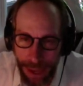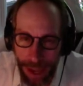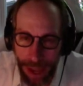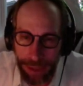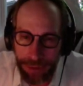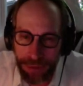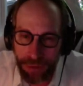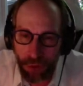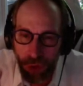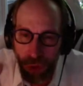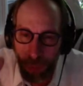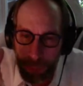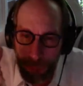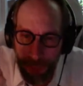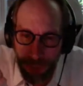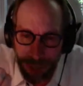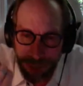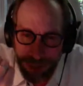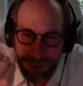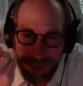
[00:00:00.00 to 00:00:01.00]
And so the
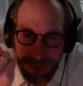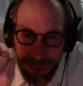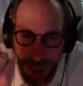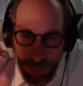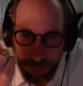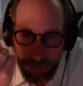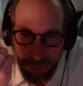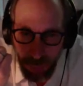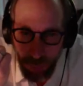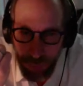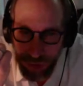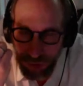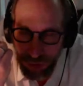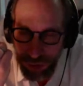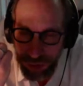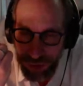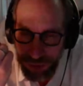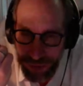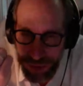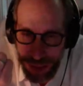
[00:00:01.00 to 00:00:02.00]
biggest lumps we
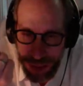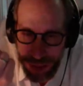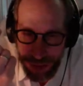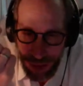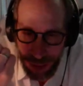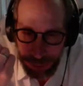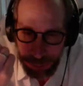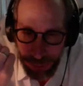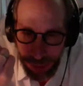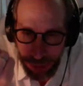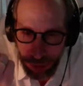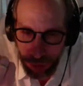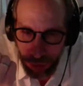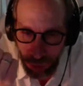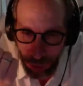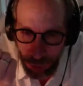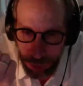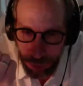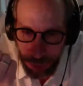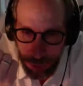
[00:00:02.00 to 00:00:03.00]
should see in that
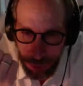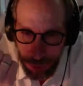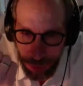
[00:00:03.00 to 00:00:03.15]
picture